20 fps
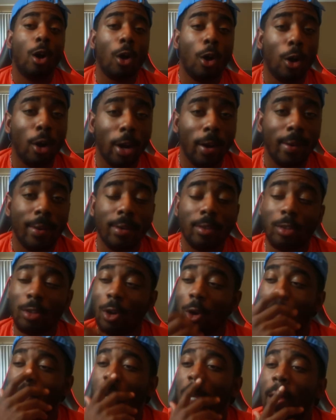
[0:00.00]
All right.
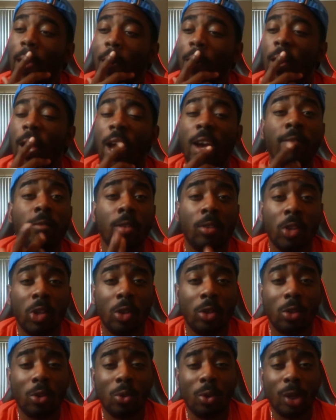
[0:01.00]
So now I have a
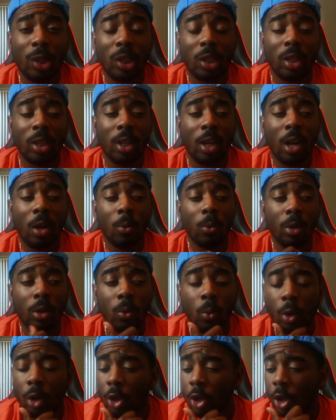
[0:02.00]
serious question that I
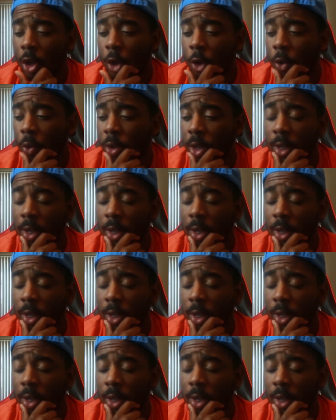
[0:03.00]
really want to know.